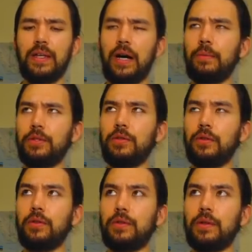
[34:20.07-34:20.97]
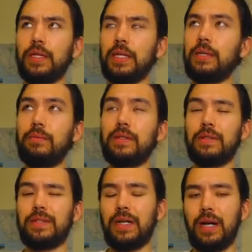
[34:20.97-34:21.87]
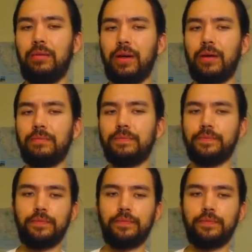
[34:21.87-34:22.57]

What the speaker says: optional, so I think it misses timing.